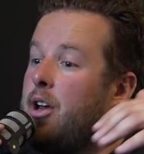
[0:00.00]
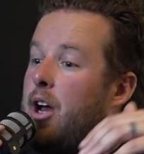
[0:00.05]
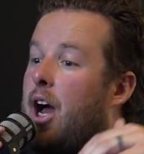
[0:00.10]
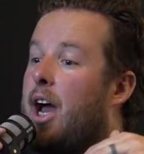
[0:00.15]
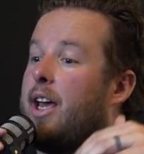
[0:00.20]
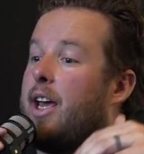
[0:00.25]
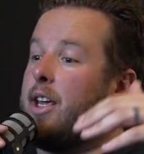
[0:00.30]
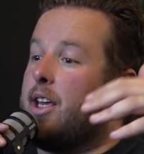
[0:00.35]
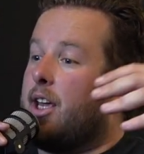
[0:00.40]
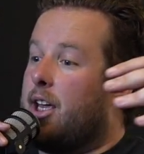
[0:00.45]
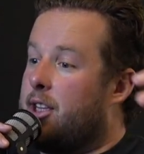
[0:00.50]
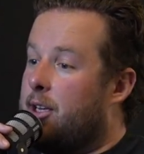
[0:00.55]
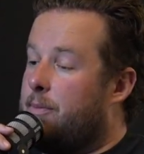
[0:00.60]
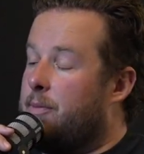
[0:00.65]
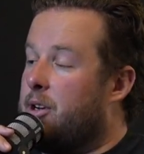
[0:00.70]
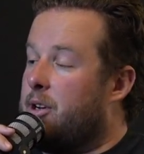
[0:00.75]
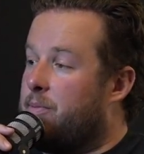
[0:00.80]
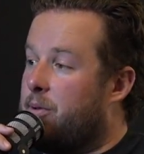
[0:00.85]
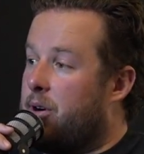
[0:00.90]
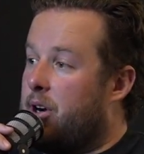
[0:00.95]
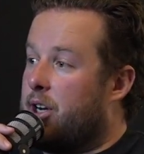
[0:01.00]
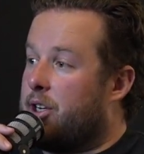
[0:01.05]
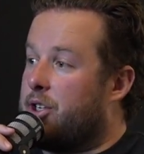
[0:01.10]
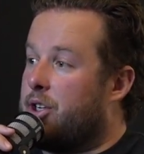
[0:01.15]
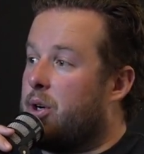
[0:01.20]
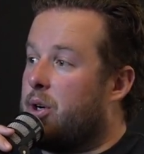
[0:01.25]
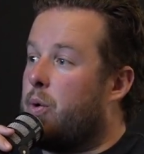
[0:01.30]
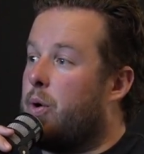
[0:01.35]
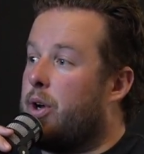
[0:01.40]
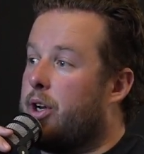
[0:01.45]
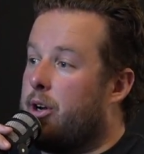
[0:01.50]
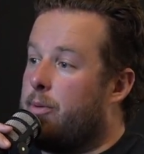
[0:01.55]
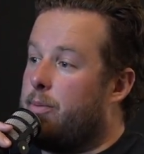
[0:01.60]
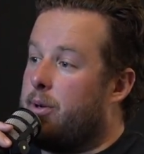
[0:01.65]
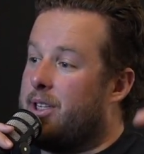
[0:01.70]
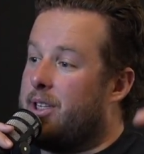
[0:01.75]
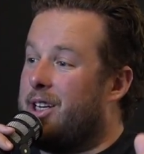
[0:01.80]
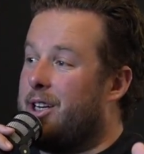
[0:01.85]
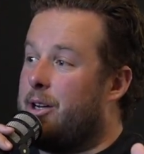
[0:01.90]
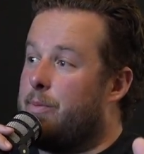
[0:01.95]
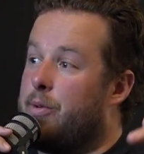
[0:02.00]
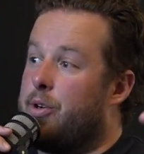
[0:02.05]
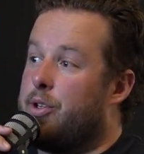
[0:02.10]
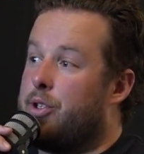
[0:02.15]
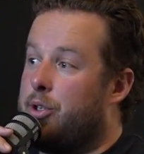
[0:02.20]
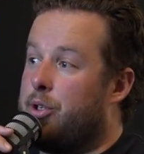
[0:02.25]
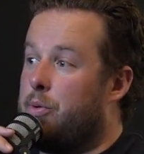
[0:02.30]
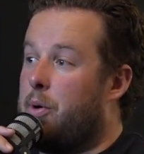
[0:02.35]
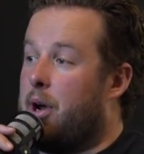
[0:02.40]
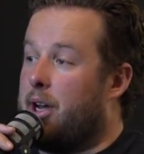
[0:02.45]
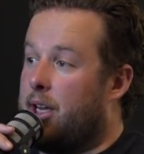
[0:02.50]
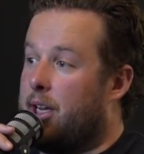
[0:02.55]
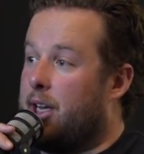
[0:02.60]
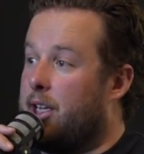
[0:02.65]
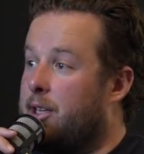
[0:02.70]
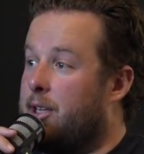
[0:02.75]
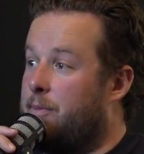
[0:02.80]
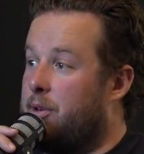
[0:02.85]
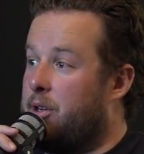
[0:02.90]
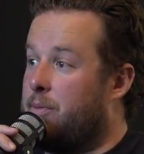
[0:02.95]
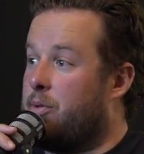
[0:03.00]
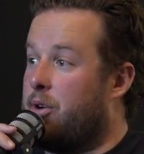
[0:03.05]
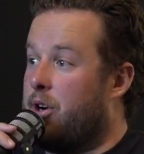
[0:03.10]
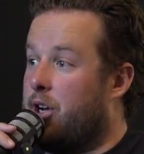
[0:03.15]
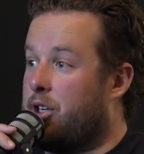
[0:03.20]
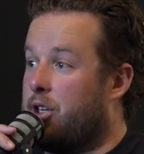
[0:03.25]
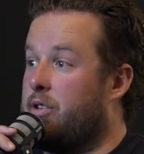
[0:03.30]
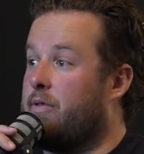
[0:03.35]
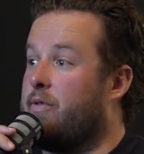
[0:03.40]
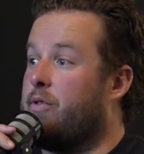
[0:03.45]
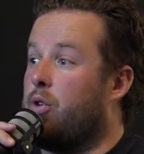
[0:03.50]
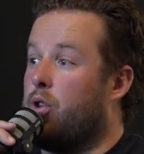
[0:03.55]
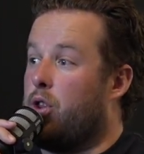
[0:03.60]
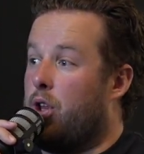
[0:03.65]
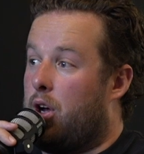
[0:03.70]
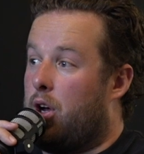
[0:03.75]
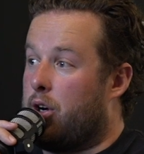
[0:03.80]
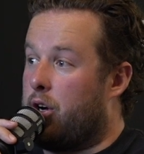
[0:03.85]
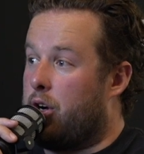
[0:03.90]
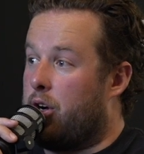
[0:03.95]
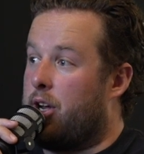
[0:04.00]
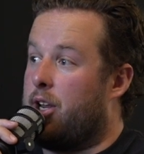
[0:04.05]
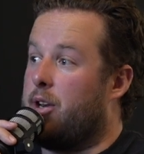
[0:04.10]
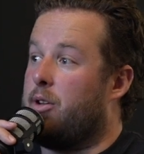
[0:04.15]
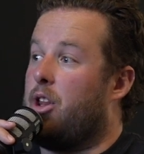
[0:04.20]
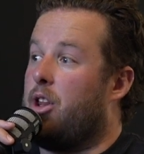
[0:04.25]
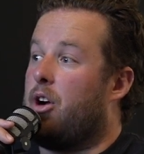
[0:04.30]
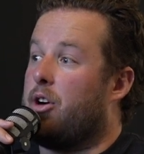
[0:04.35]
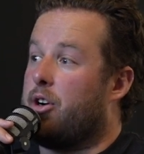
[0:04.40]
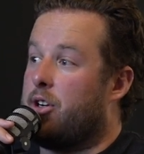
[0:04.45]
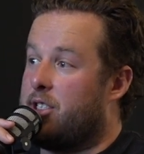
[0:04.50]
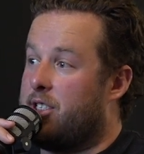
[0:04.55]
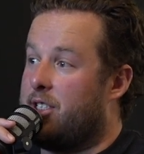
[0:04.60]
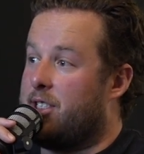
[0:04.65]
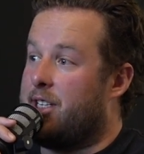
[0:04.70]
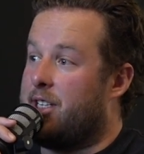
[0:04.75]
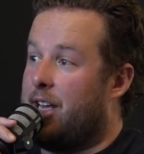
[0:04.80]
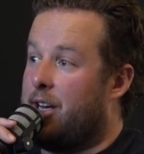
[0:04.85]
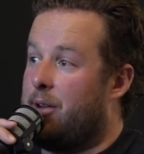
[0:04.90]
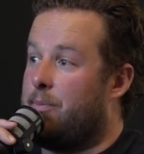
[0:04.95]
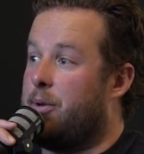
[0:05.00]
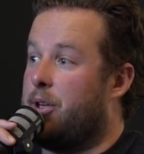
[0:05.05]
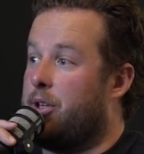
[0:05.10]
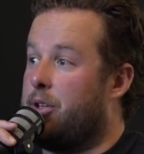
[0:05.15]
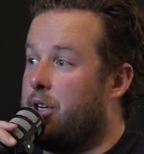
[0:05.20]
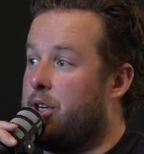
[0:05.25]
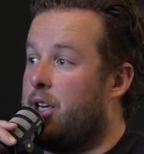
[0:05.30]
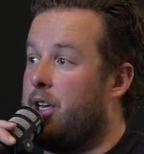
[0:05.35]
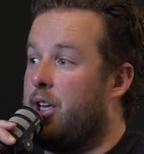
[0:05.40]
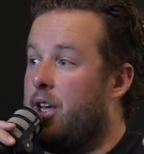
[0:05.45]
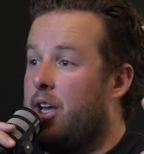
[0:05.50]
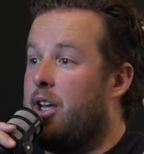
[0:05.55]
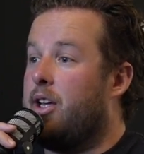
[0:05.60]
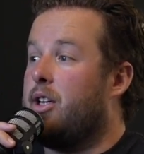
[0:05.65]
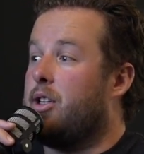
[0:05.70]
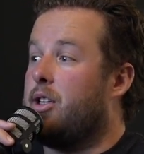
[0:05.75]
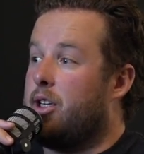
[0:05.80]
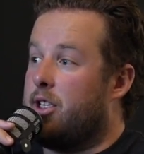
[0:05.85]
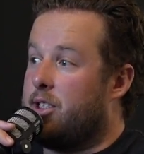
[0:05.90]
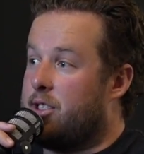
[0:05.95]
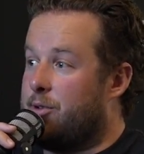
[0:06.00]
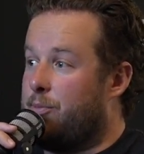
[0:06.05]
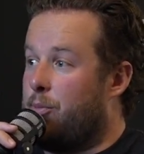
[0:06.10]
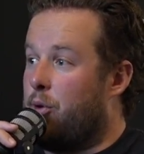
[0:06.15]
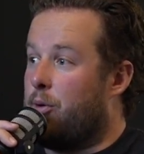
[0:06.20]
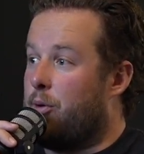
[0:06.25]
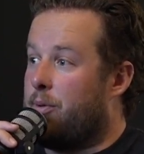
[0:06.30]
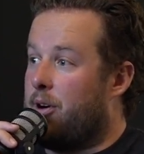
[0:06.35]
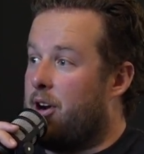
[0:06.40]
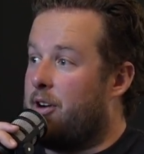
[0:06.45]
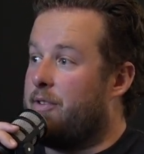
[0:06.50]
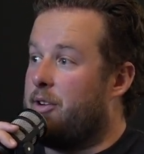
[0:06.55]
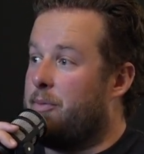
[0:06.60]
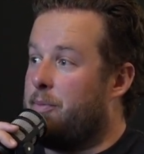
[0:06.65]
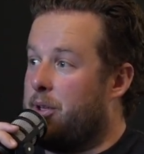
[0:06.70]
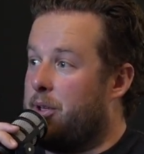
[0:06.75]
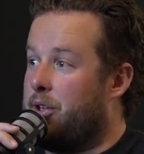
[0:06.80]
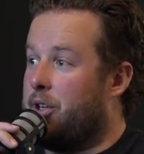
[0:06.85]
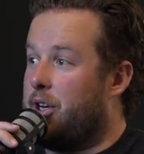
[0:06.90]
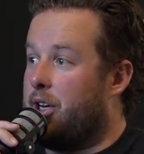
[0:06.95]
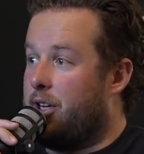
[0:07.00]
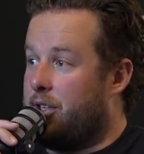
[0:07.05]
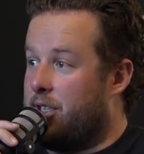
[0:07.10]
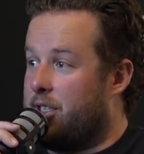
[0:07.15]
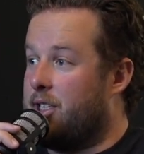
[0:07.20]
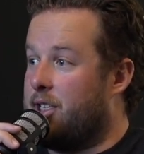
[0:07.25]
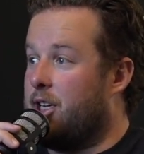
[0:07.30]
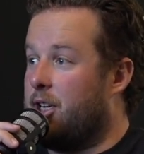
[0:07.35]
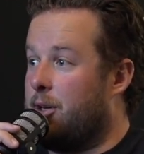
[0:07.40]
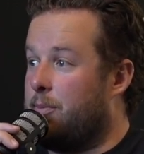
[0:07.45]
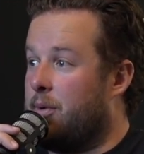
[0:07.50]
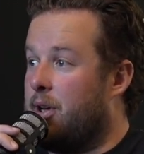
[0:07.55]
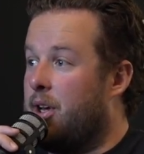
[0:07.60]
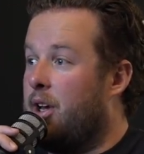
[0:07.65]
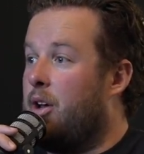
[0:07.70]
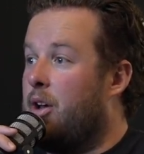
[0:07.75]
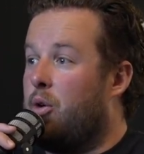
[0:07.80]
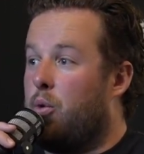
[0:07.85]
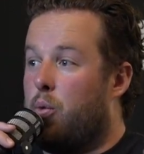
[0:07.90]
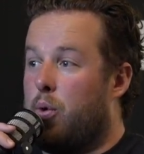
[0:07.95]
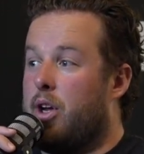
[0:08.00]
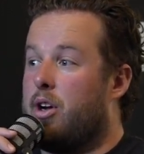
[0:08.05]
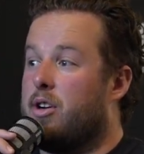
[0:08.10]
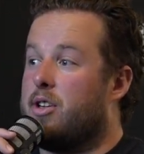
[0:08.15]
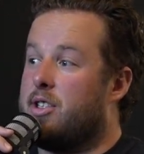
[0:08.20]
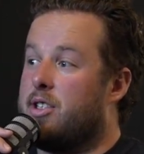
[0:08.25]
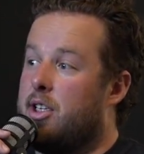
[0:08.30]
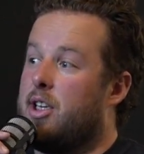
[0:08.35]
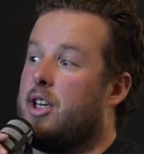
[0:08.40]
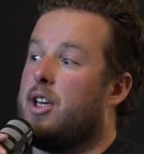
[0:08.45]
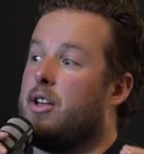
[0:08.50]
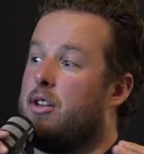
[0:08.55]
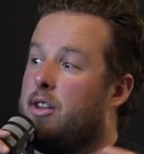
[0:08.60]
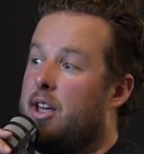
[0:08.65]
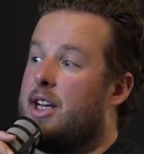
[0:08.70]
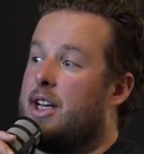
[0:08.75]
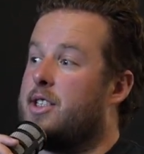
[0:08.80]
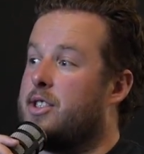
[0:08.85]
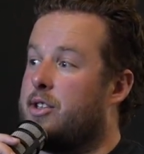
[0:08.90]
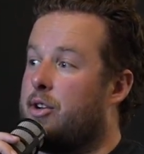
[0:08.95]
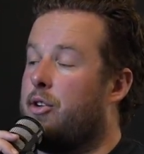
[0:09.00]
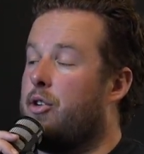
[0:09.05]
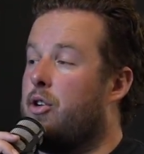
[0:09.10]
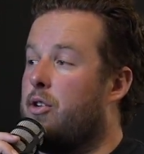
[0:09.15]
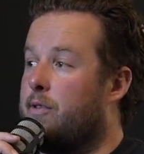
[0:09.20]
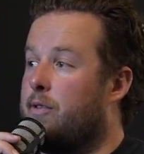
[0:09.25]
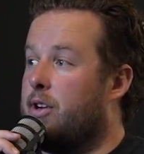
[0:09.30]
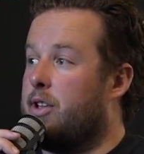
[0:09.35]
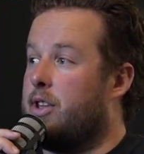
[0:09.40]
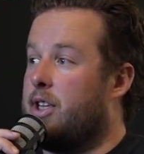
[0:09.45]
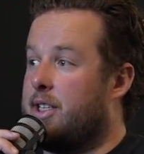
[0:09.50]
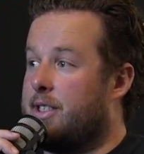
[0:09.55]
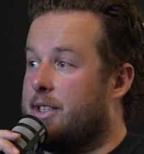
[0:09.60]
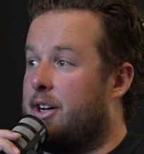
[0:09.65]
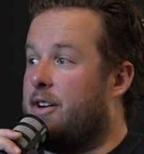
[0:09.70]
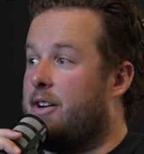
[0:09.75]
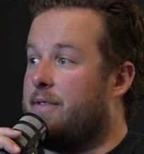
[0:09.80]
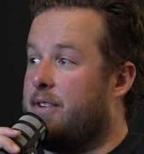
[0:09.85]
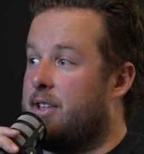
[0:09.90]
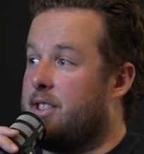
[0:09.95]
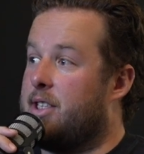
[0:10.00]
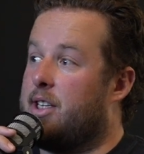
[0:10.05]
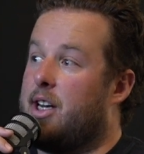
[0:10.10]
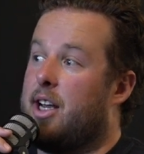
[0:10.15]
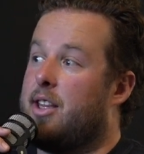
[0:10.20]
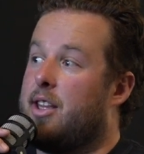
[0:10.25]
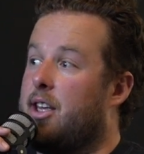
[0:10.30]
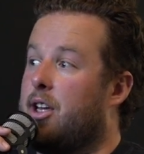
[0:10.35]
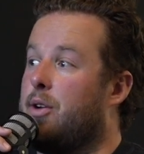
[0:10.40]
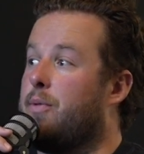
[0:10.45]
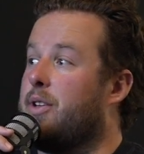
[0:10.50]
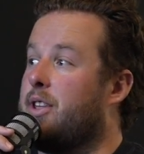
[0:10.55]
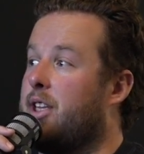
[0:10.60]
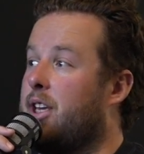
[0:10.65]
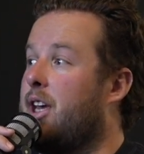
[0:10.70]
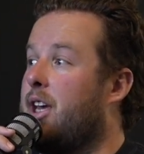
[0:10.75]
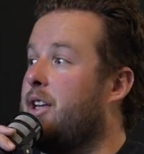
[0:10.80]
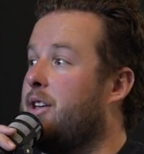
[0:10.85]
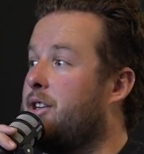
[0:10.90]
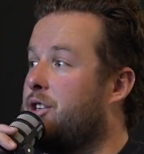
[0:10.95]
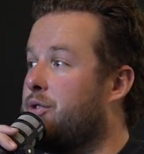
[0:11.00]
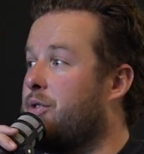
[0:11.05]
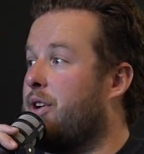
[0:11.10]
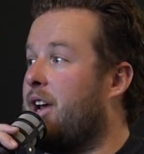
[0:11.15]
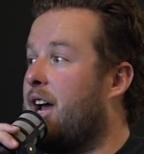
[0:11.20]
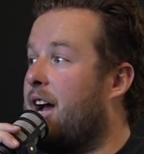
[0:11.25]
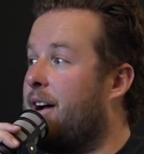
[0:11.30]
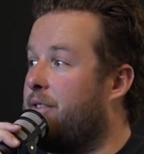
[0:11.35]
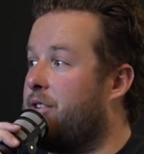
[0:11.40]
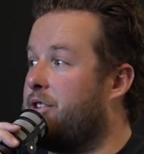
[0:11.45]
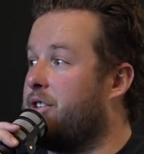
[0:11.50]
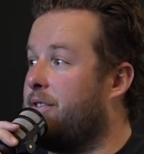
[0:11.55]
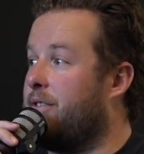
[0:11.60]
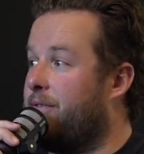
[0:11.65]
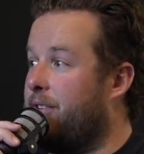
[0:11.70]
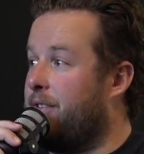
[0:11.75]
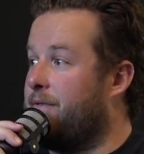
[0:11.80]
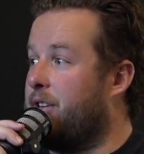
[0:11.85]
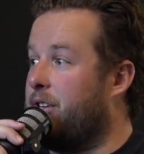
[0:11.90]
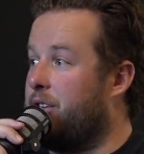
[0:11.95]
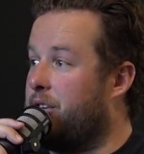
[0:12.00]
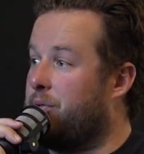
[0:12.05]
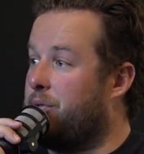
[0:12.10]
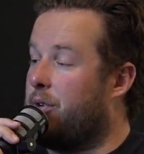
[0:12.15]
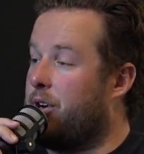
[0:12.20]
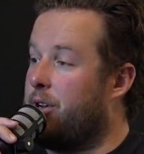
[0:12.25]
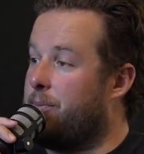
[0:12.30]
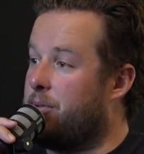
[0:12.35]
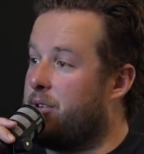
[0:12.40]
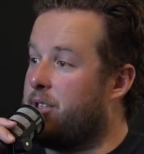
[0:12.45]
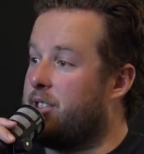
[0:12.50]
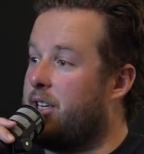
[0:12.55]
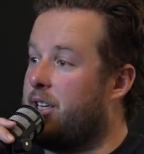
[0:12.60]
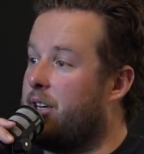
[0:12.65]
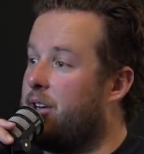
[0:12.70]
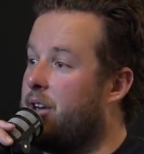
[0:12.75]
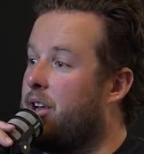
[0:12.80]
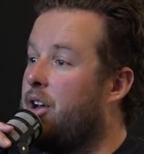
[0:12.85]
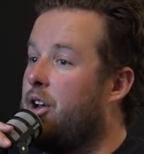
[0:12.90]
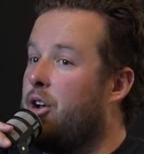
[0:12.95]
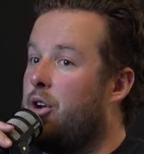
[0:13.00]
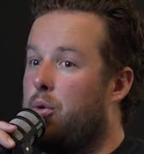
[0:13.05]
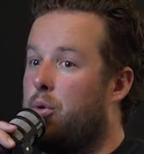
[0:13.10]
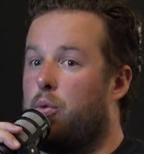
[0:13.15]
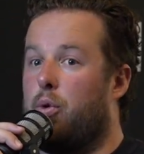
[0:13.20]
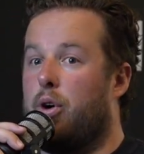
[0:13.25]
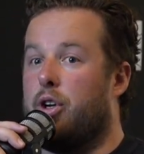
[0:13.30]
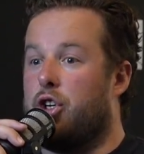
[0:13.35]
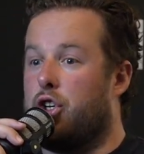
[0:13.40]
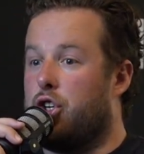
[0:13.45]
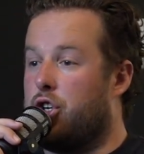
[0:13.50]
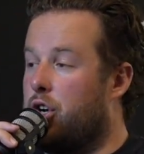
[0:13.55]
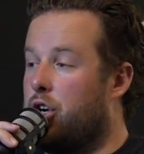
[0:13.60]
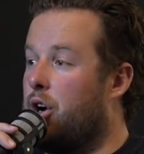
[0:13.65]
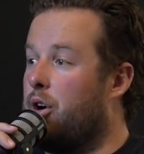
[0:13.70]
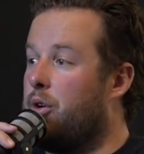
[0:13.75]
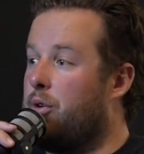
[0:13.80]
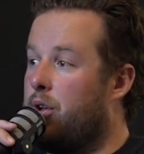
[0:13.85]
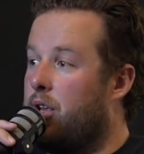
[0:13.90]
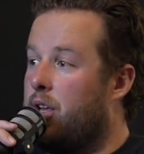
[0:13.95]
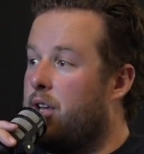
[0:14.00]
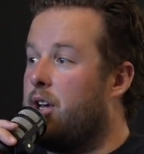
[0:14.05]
I can get them into production quicker, but then number 2, I can get them into production for longer, and longer sustainability leads to more profitability on the team. We are seeing less turnover in this office than I think what the industry average of 15 to 20% would show.